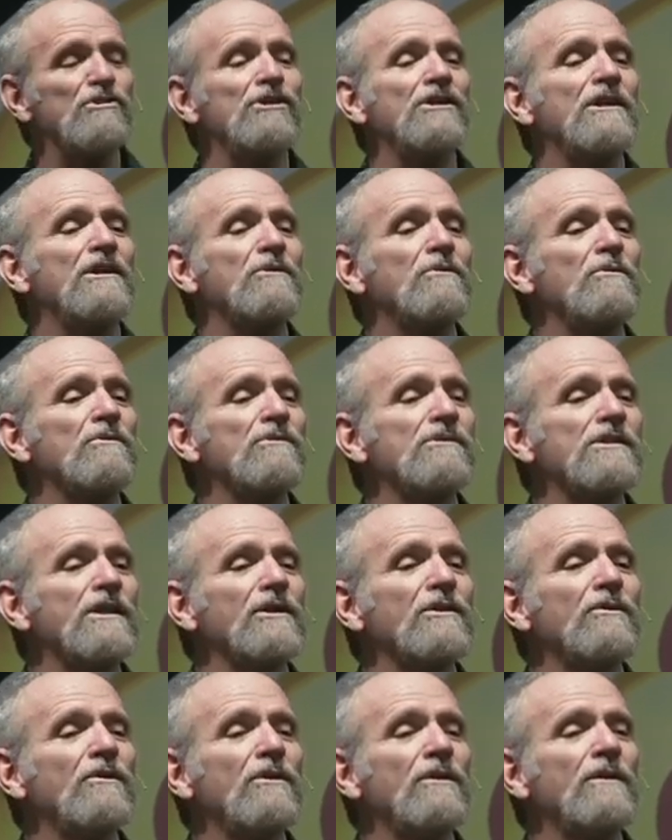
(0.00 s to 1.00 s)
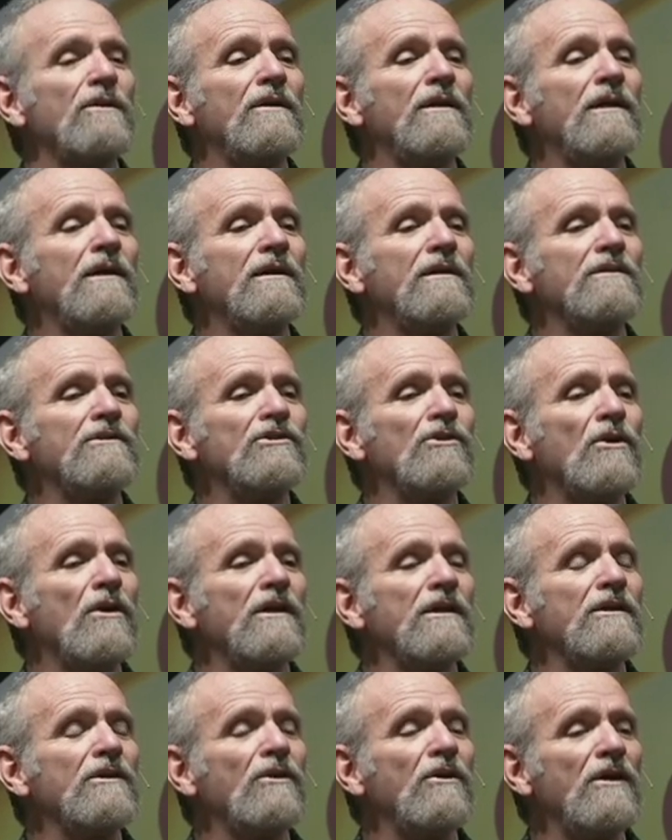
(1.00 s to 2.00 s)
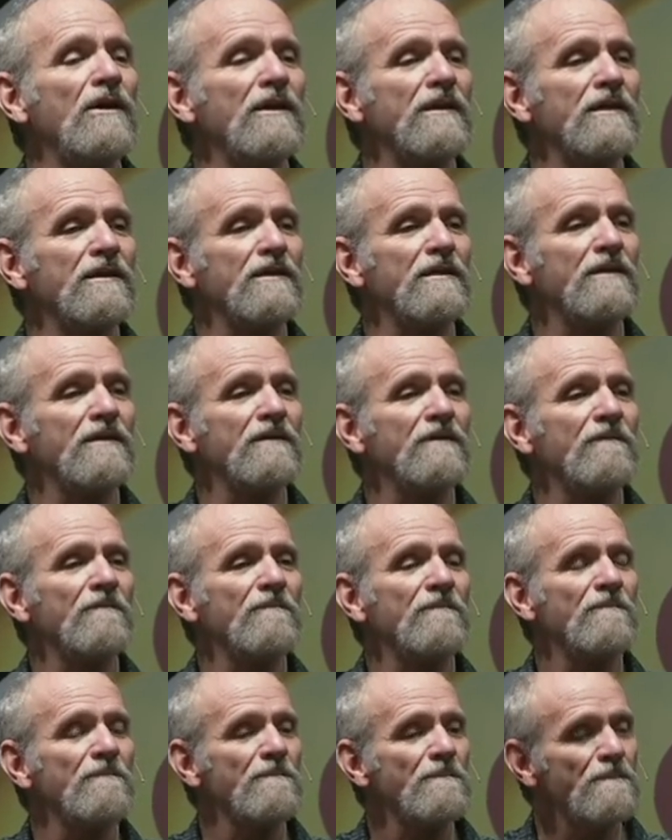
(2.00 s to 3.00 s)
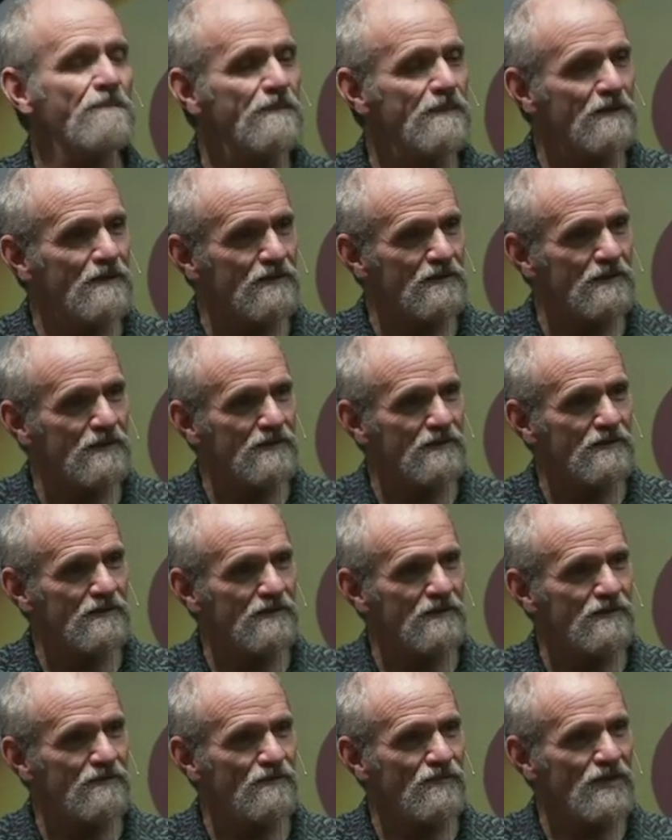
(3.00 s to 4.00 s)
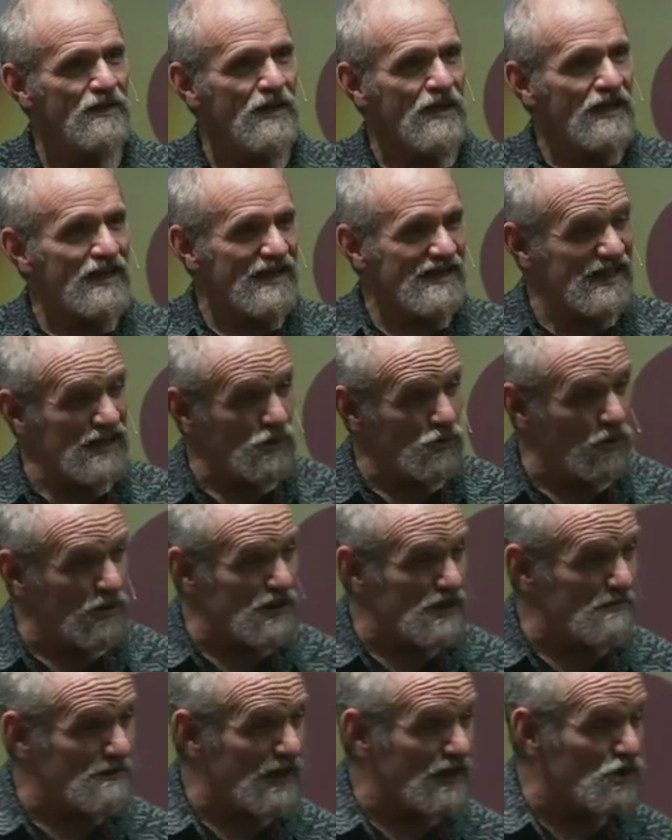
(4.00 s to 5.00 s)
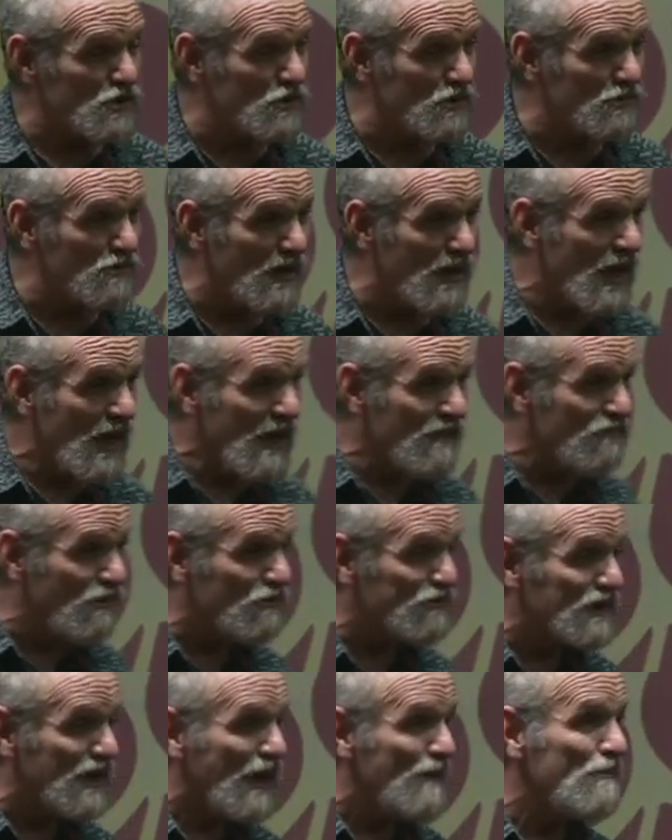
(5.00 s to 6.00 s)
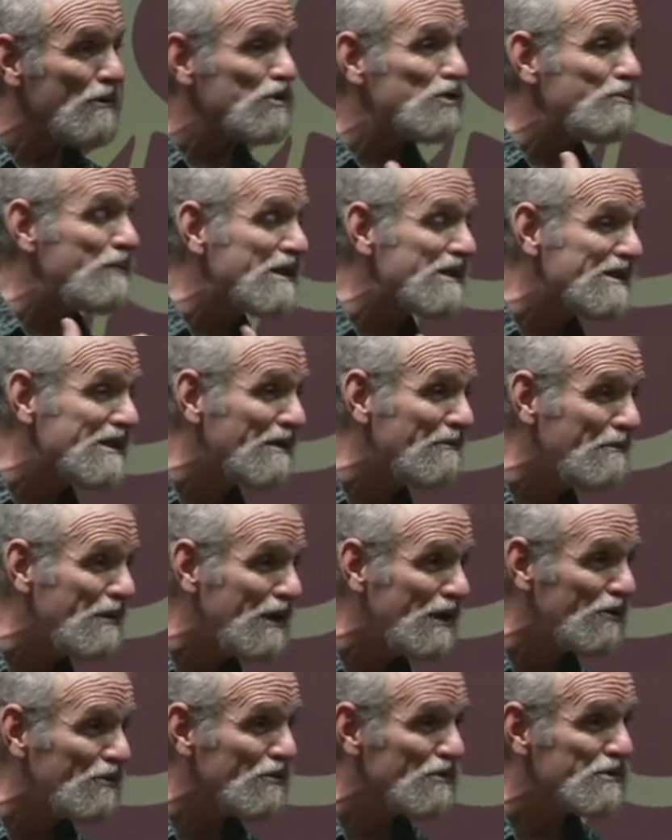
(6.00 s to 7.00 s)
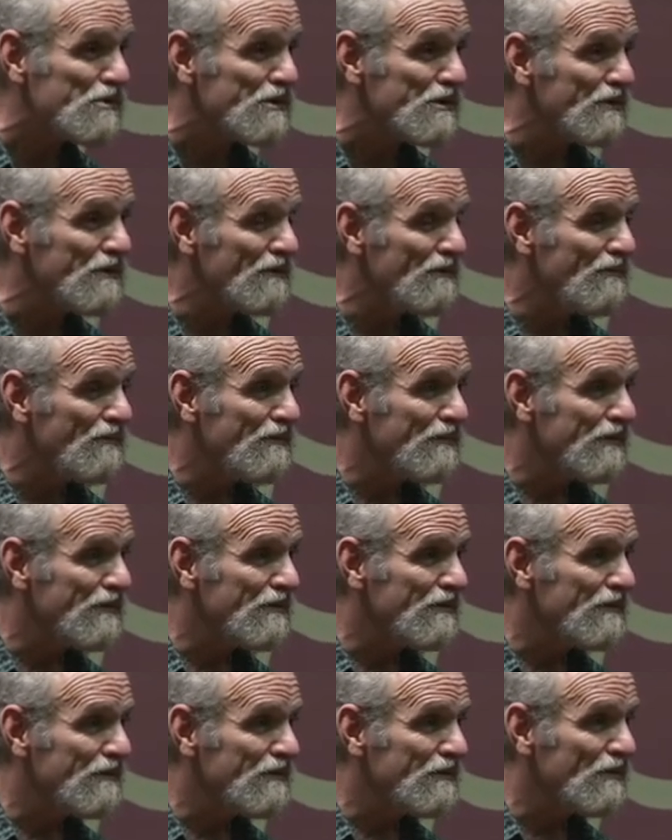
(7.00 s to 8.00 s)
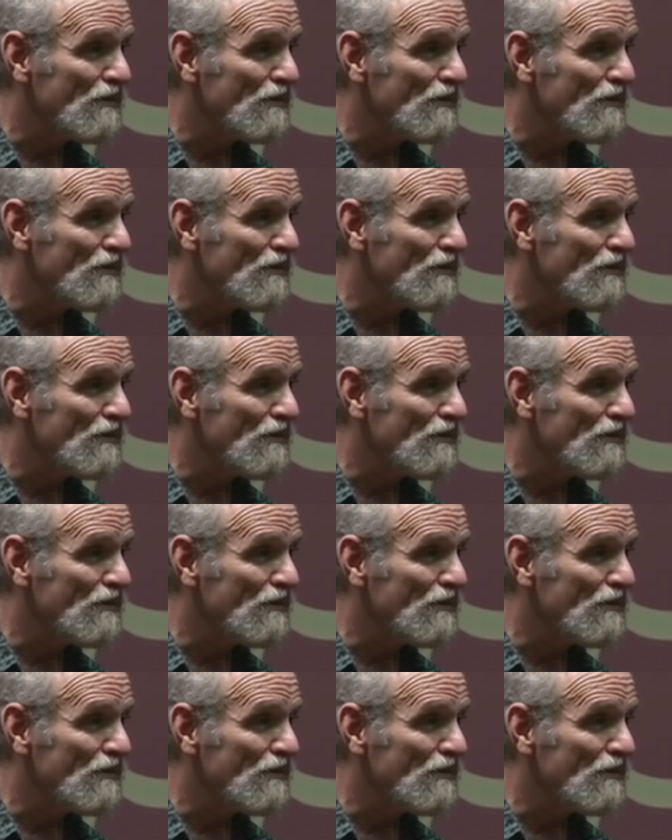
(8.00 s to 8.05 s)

and then I check how's my day with the Lord every hour. And these things helped me helped me to